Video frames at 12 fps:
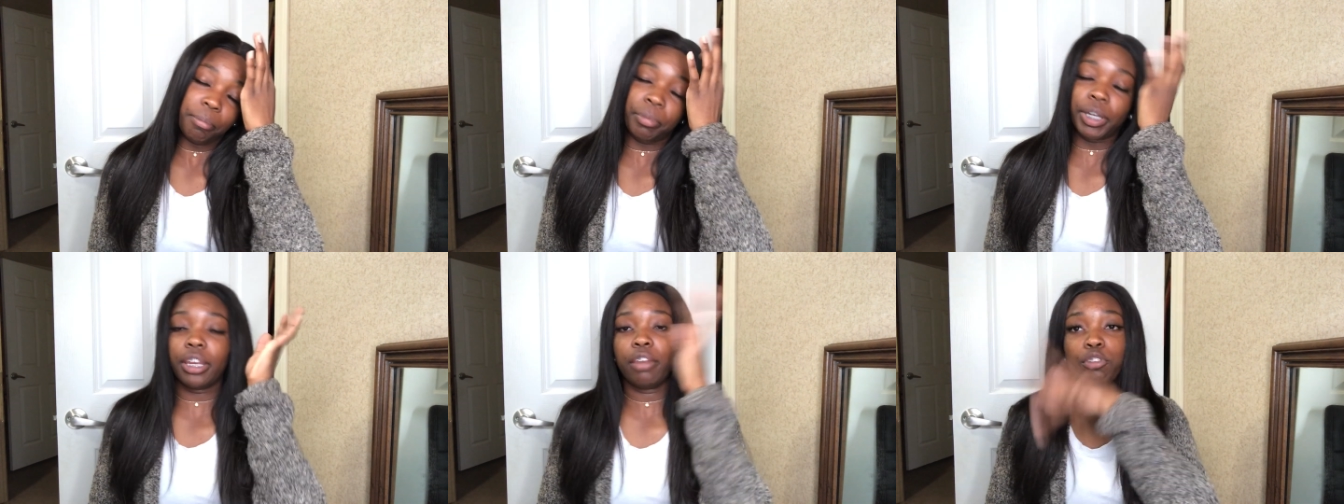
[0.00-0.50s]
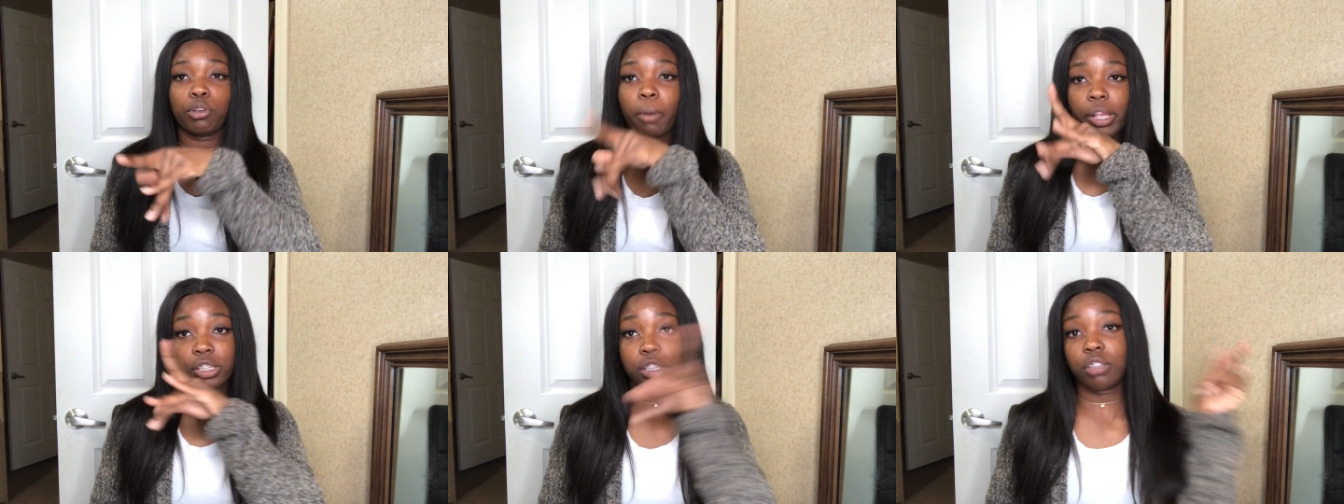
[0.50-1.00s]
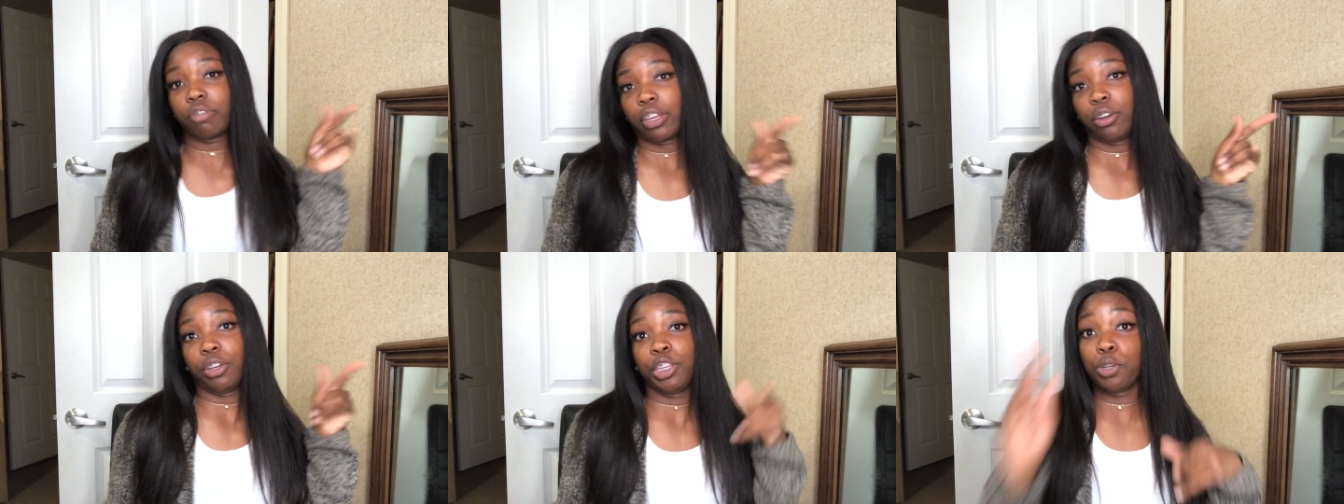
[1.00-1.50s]
But if you're watching this
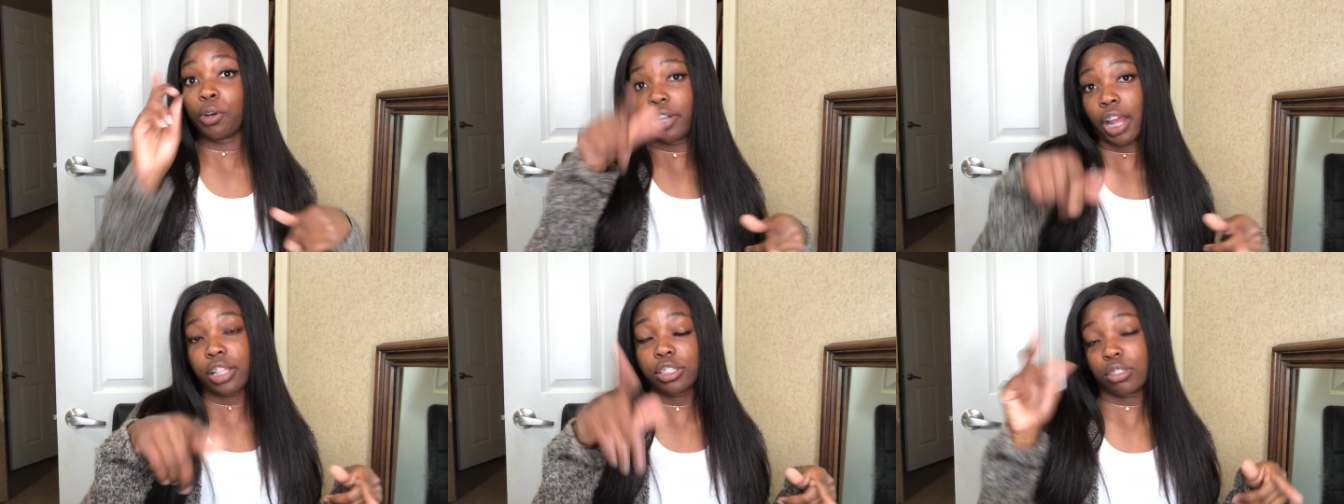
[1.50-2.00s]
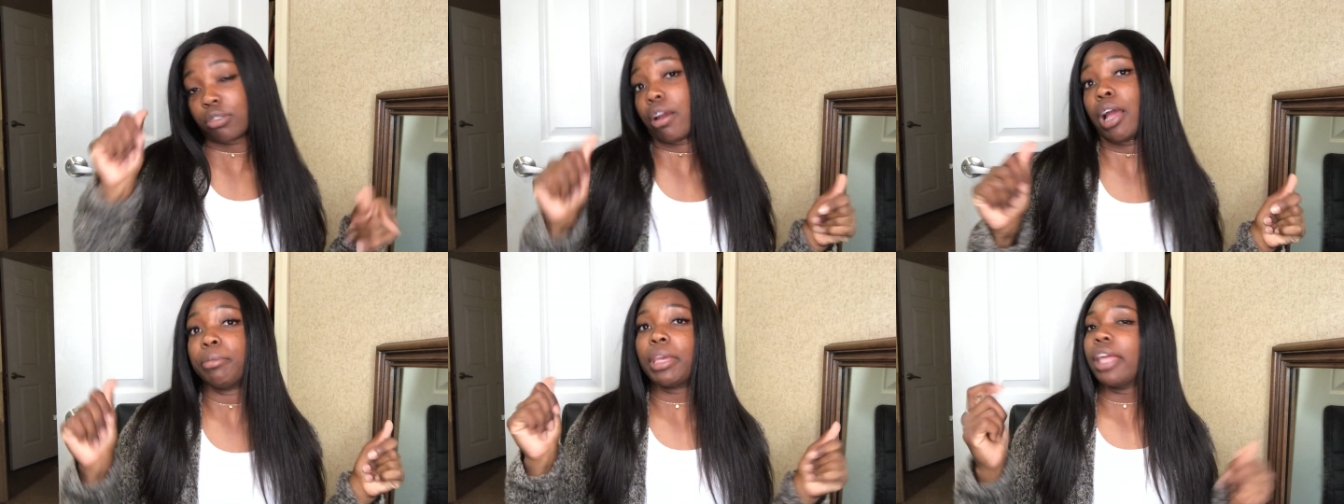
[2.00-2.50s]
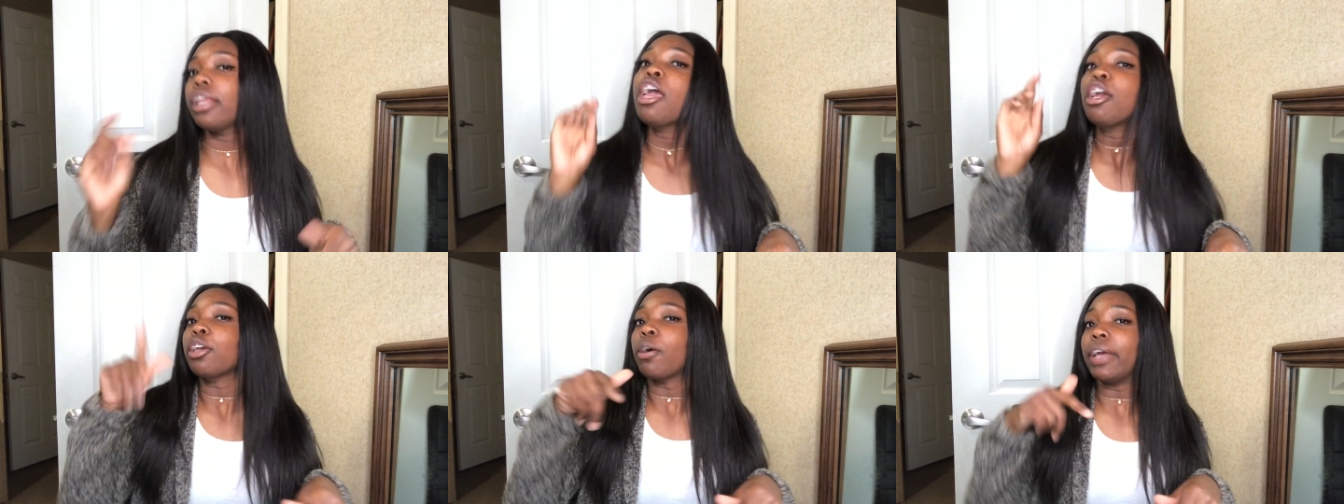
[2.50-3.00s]
video and you are not subscribed yet,
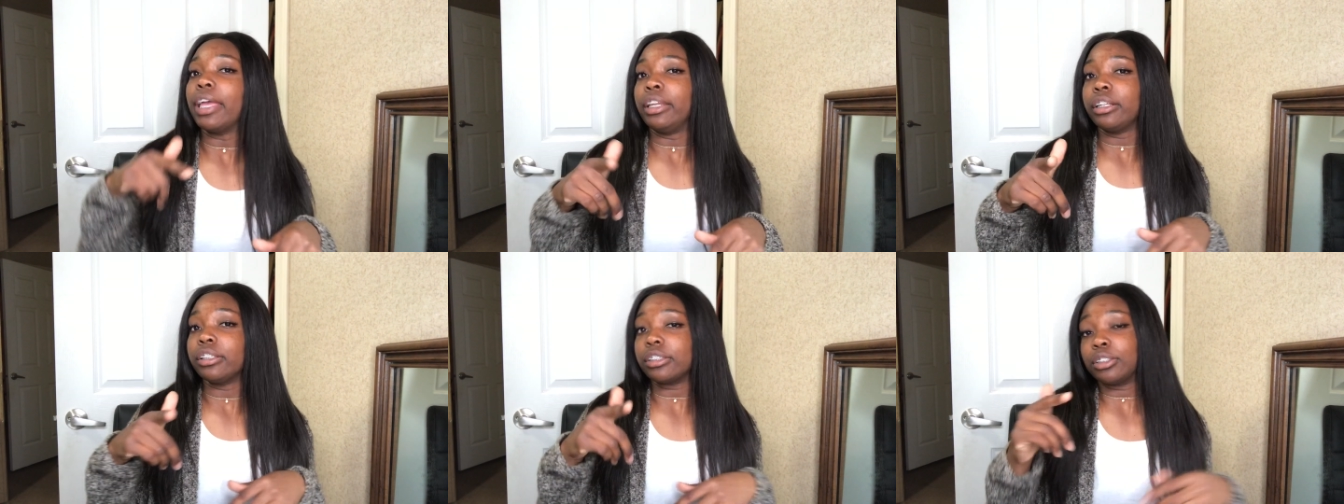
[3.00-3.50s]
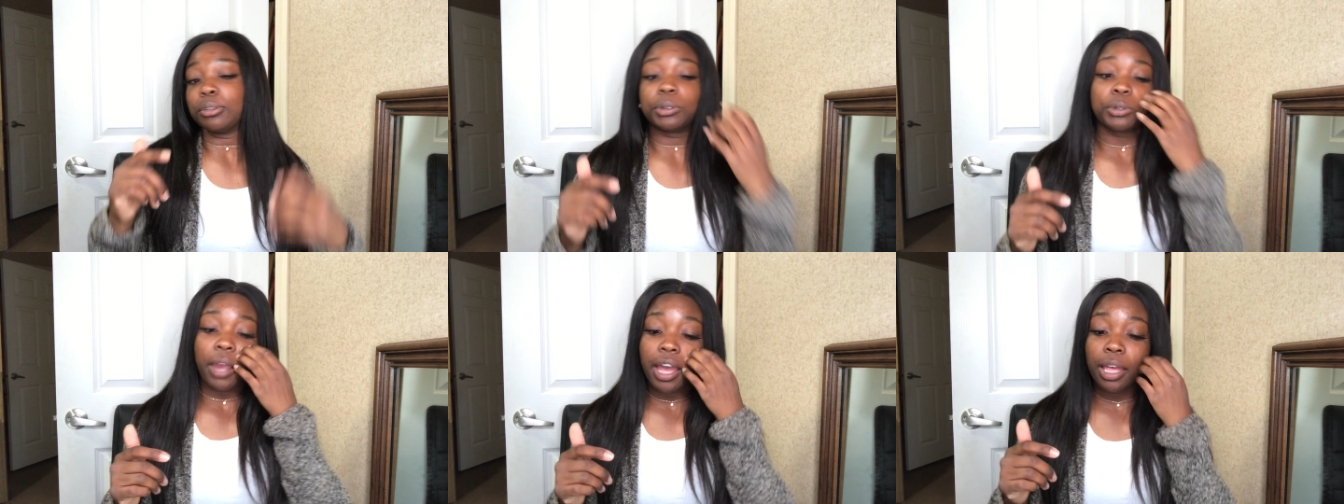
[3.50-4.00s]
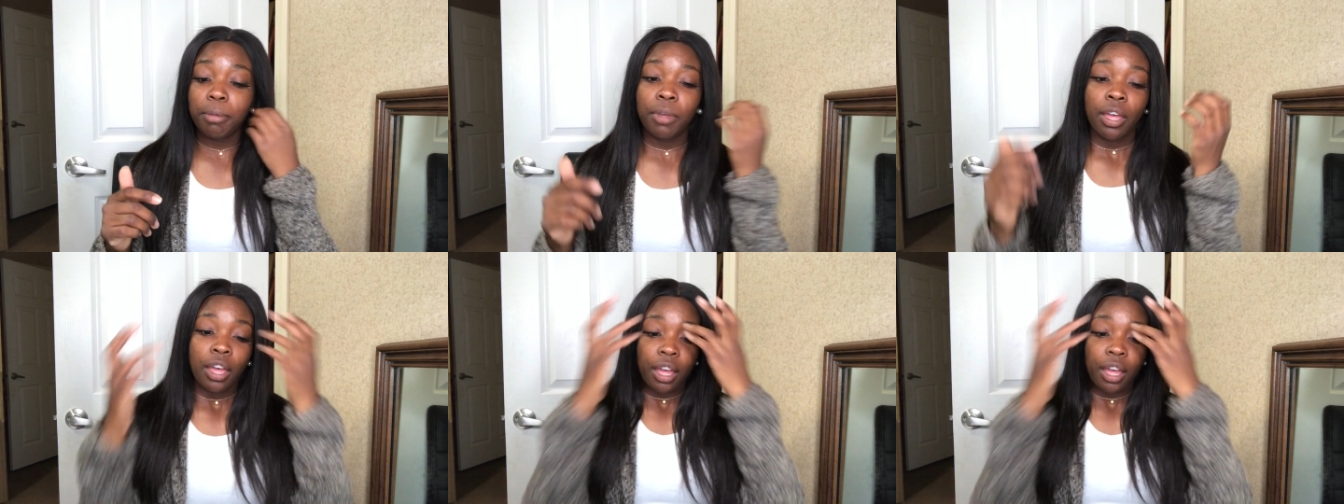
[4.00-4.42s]
go ahead and click subscribe.